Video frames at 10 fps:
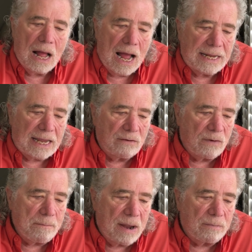I can
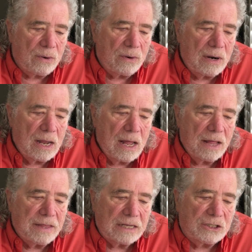remember
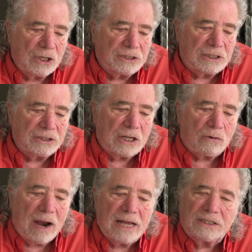that just as the
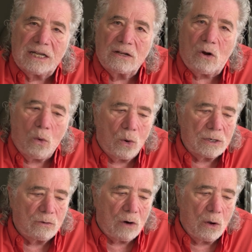grass and
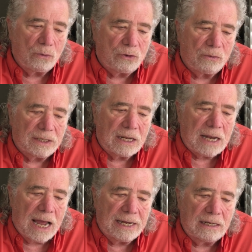corn grow during the
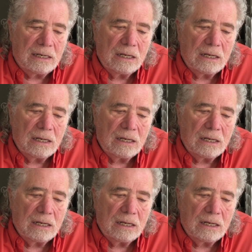night,